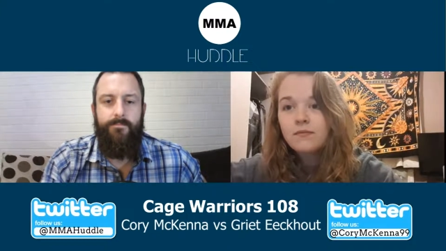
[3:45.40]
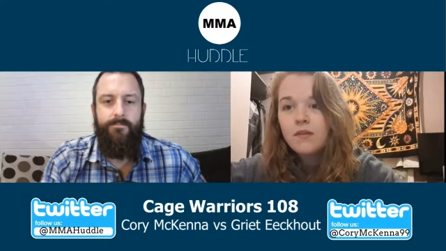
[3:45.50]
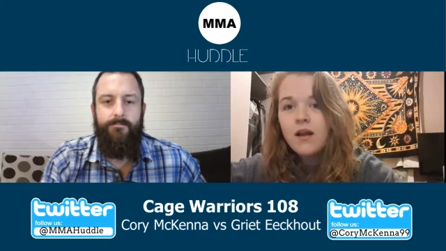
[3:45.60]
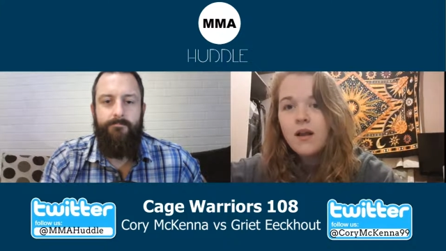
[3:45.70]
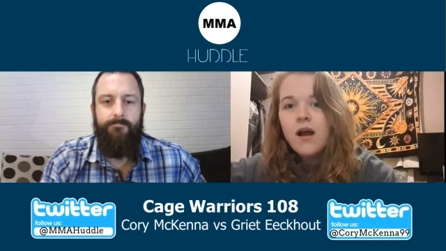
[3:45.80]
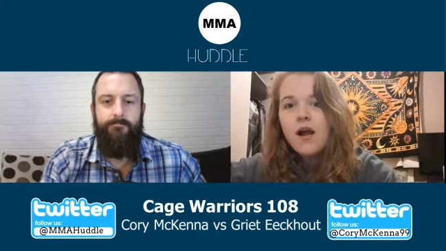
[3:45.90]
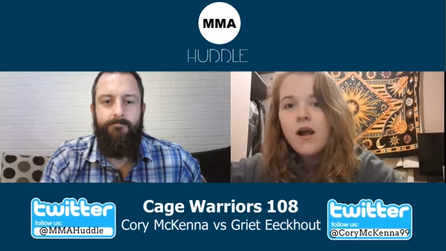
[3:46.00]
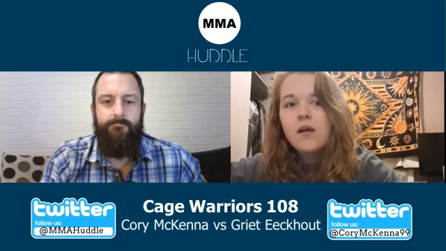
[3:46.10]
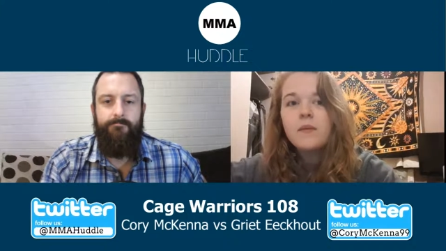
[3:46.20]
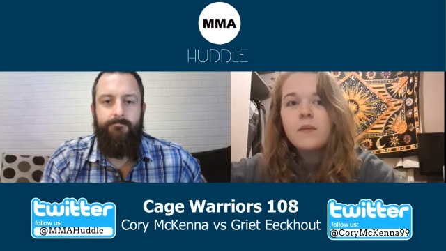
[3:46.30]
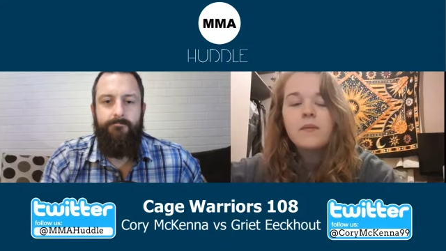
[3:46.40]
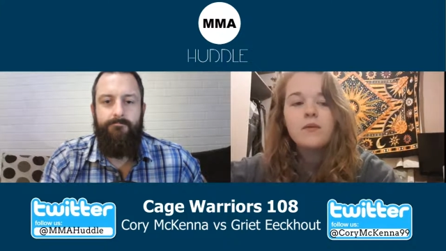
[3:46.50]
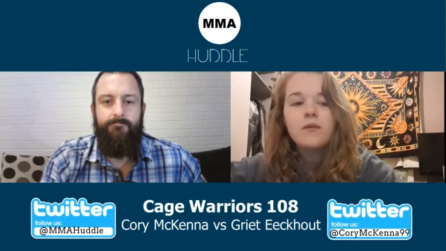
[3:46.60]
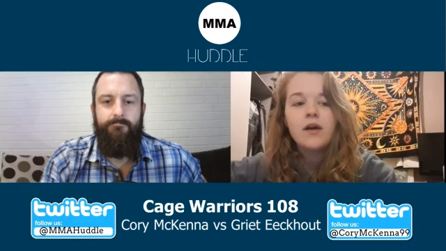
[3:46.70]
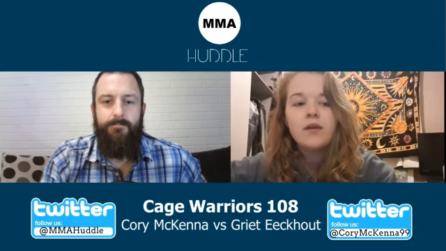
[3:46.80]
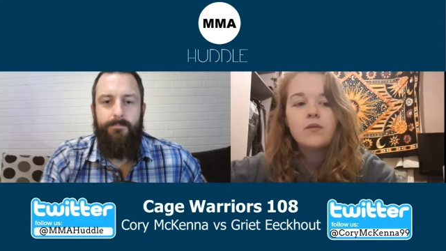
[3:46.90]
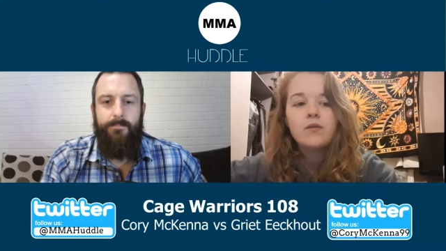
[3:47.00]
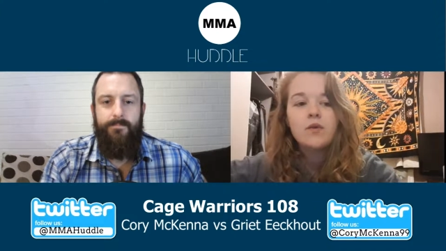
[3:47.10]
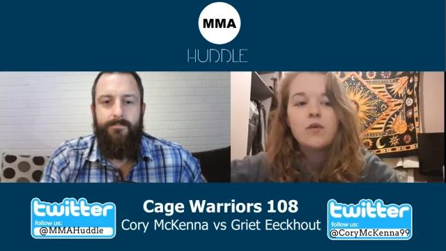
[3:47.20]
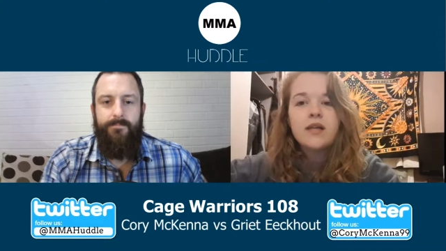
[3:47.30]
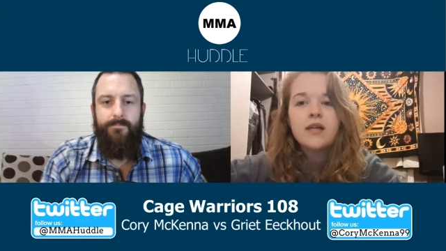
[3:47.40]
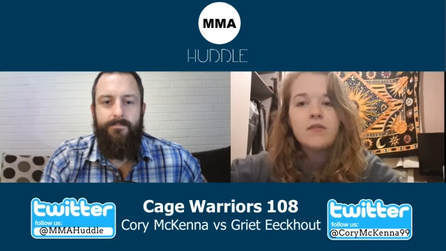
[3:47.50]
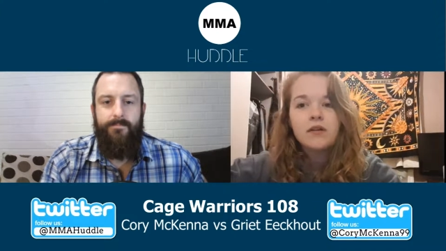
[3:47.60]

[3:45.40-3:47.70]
Speaker 1: I mean, like, we always have, like,